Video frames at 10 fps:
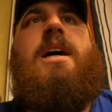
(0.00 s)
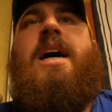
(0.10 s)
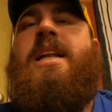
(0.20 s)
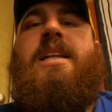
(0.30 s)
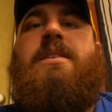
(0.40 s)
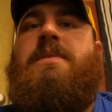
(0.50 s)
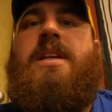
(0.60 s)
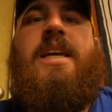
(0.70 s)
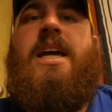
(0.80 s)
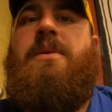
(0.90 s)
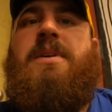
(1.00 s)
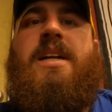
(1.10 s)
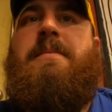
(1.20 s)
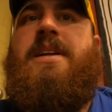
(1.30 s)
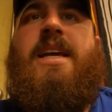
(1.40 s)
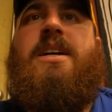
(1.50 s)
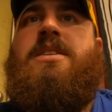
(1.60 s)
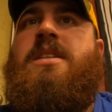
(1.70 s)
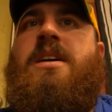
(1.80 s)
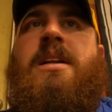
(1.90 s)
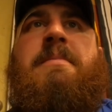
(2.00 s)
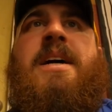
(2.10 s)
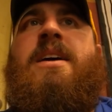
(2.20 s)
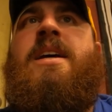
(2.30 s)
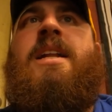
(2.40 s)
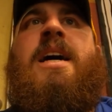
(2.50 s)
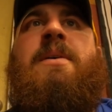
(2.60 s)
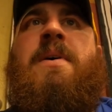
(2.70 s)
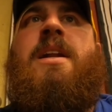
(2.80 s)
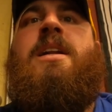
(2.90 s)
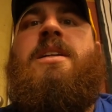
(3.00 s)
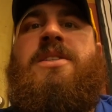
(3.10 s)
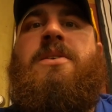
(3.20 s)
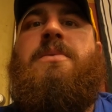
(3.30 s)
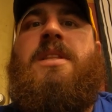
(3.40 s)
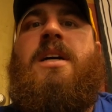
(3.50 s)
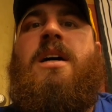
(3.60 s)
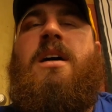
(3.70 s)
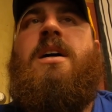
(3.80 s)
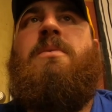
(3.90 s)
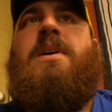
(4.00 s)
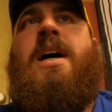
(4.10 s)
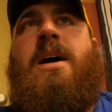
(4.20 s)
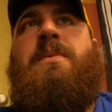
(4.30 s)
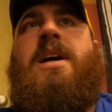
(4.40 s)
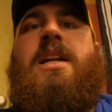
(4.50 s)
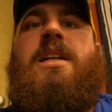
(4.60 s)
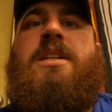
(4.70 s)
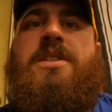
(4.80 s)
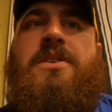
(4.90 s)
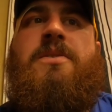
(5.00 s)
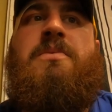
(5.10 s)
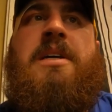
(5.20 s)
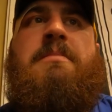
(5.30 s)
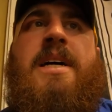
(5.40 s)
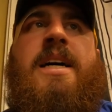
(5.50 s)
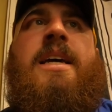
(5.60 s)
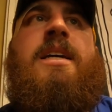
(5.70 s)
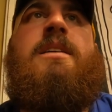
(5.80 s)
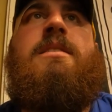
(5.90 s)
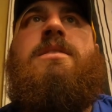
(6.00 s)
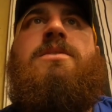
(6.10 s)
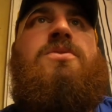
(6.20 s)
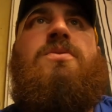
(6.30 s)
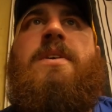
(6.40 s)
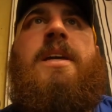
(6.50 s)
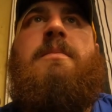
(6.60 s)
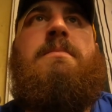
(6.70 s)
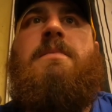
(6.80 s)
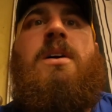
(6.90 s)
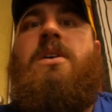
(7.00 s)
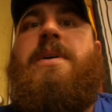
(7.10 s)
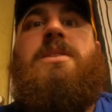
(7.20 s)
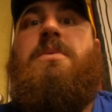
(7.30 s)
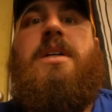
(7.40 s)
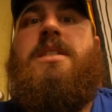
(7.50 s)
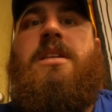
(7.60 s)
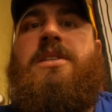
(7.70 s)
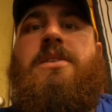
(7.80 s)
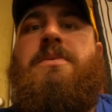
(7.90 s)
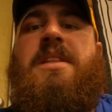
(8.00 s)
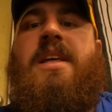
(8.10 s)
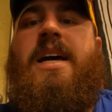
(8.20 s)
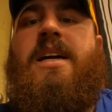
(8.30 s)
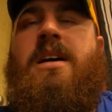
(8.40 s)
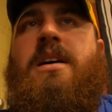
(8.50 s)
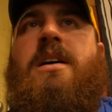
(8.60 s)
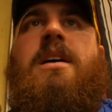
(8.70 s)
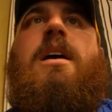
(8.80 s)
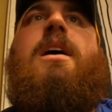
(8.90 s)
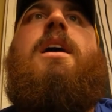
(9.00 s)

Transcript: I didn't really care what anybody else thought about it. I wanted to do with the car what I wanted to do, what my dream always was to do with that car.